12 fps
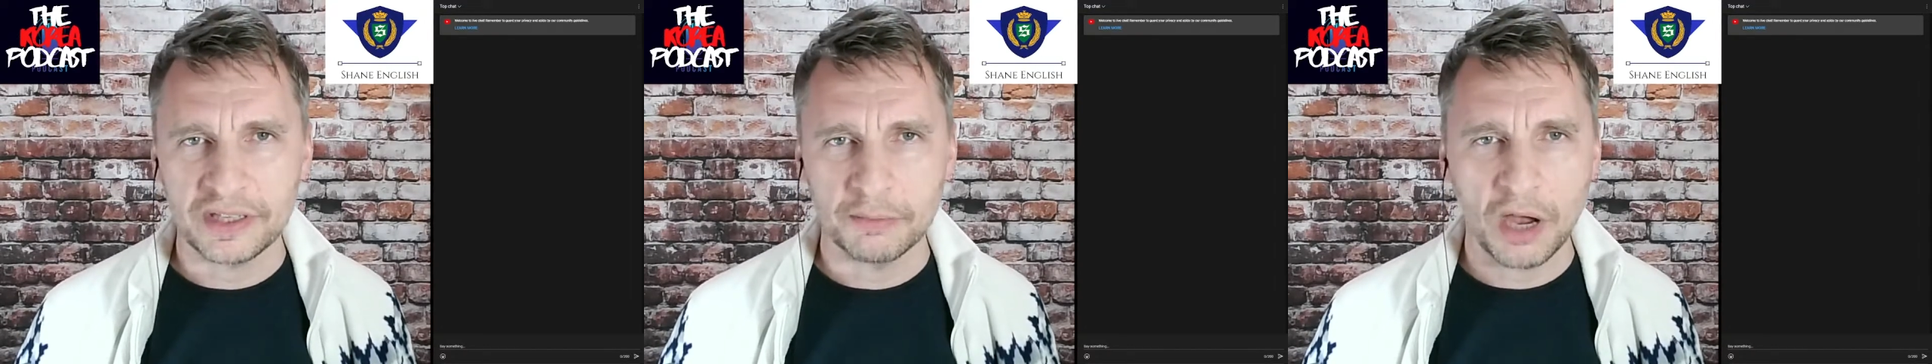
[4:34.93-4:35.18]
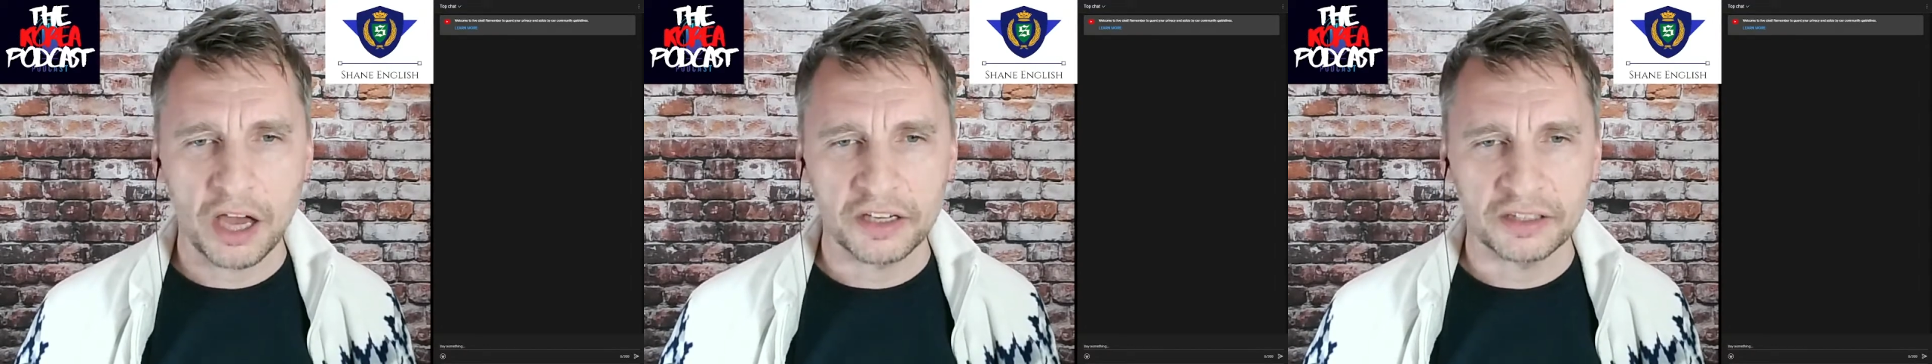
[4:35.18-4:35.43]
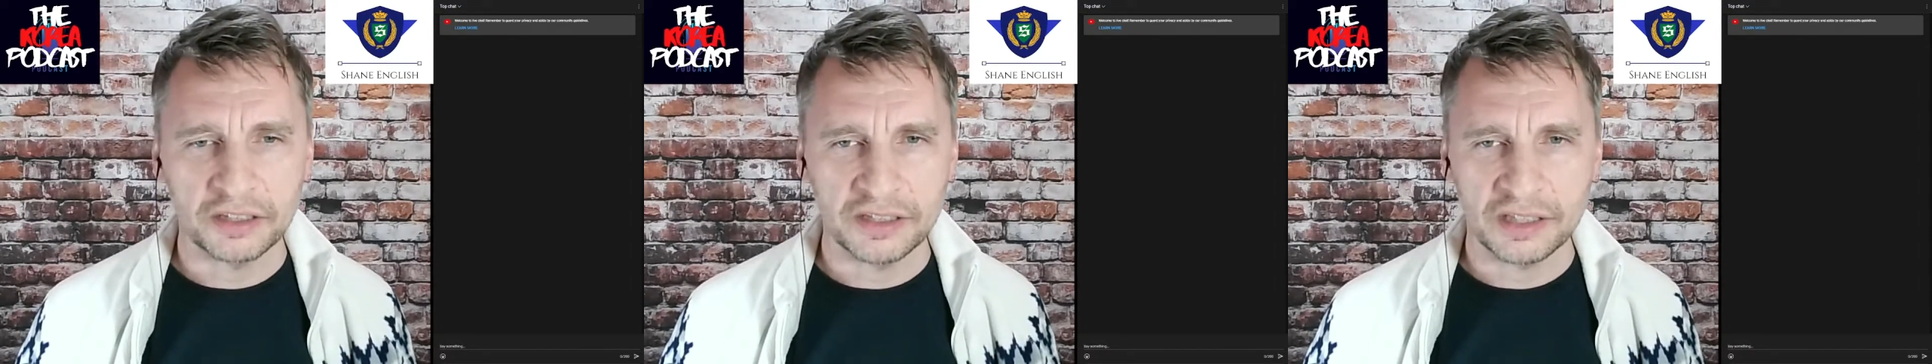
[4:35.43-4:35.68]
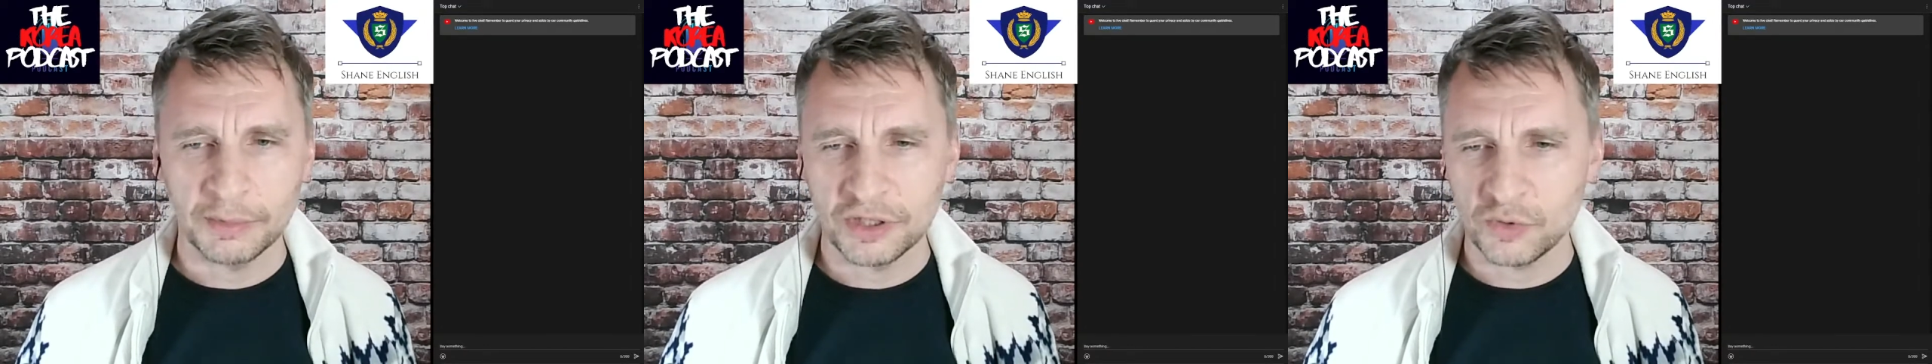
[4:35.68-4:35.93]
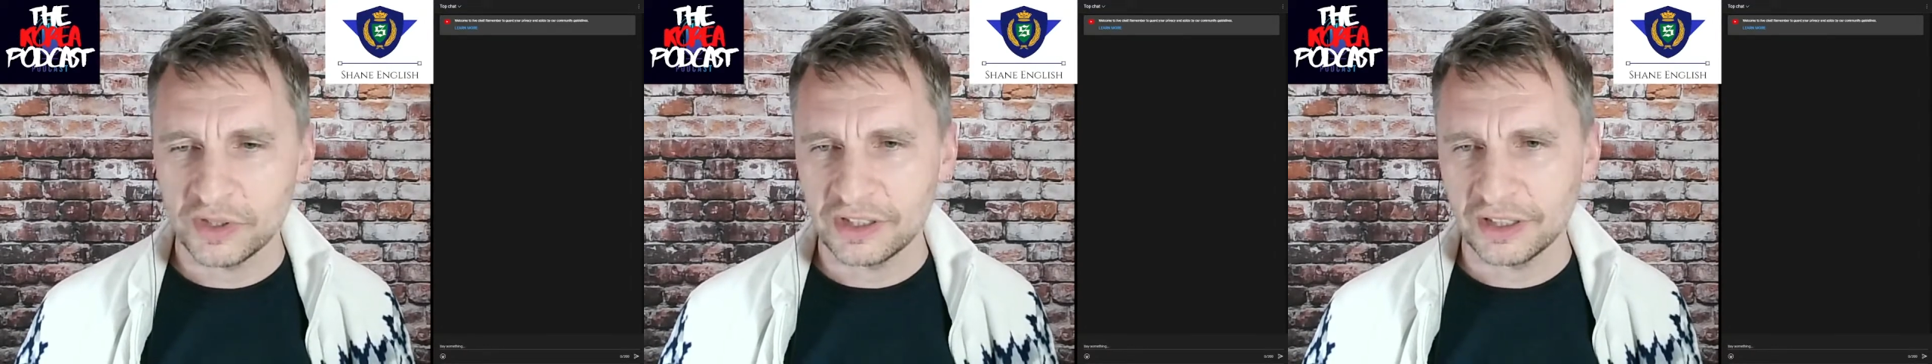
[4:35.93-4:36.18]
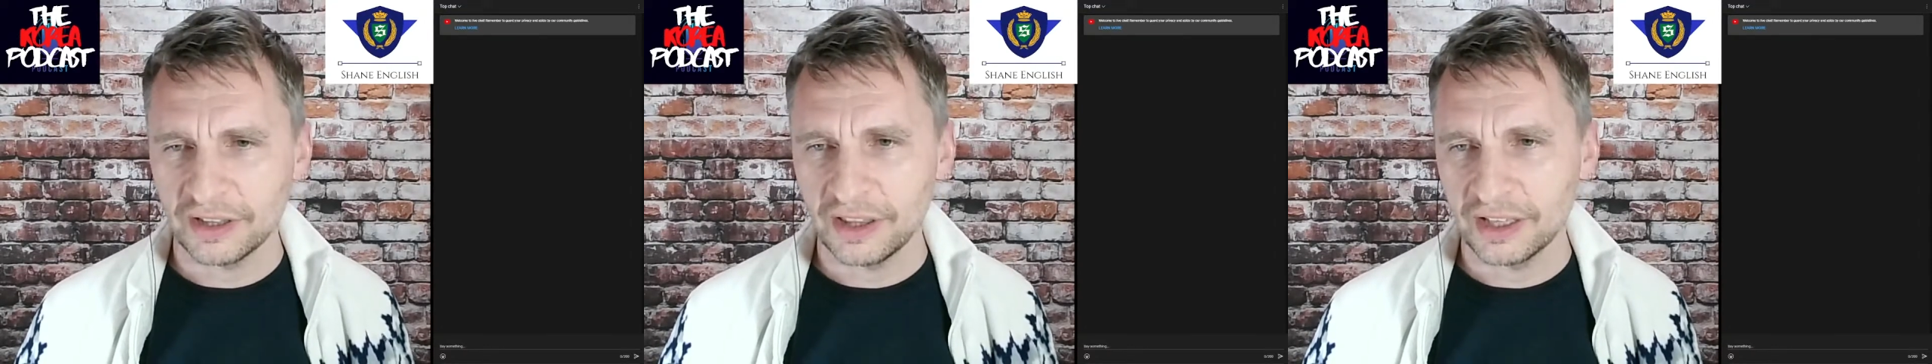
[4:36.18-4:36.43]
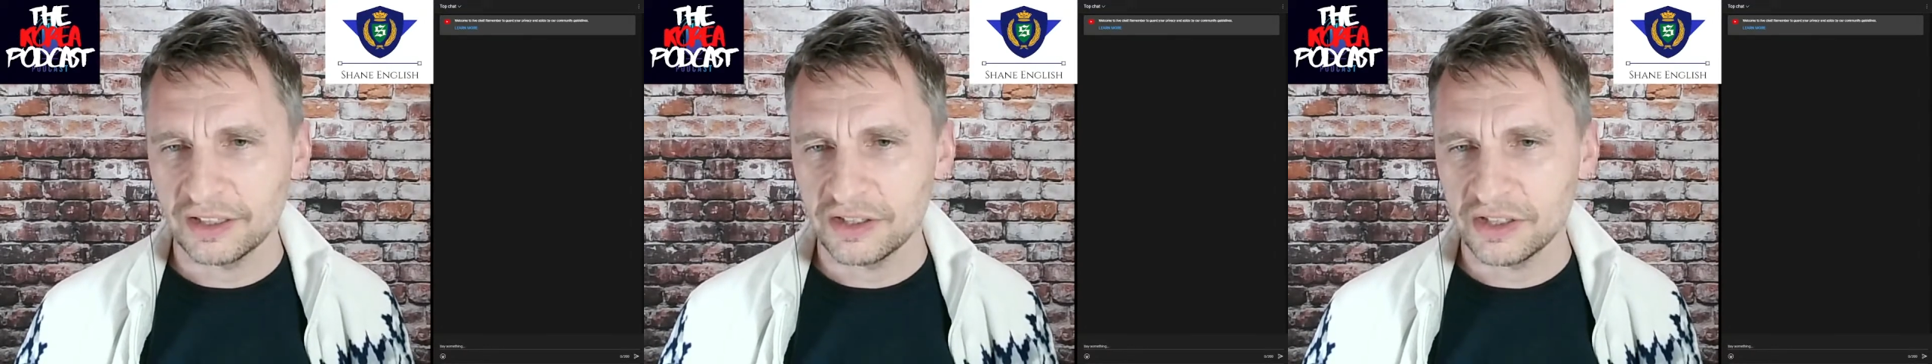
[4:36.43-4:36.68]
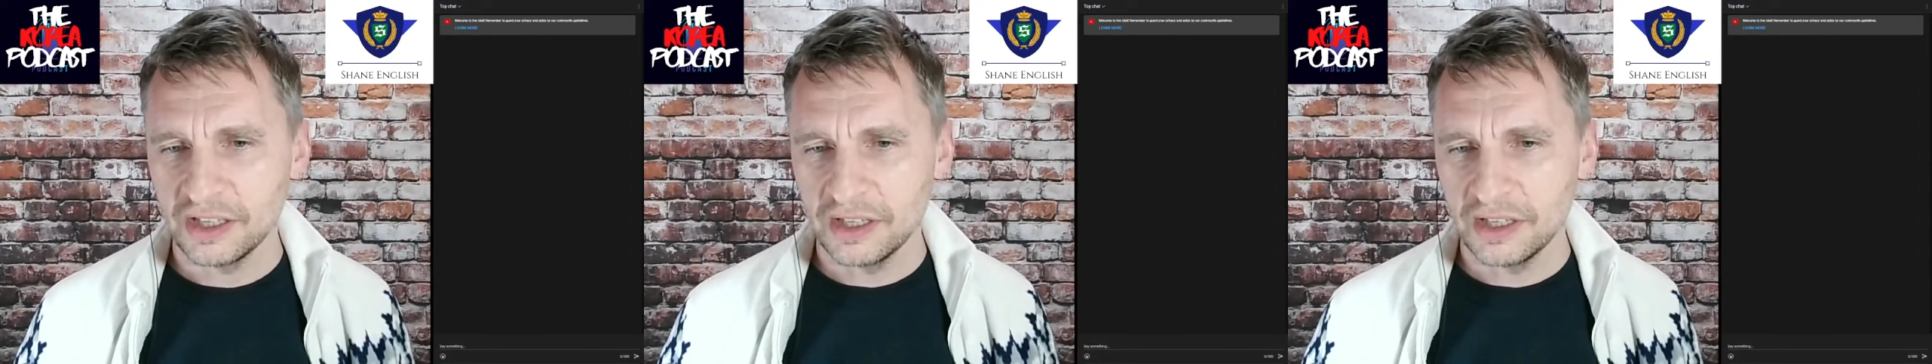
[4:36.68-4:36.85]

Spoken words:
some oddities, some interesting things.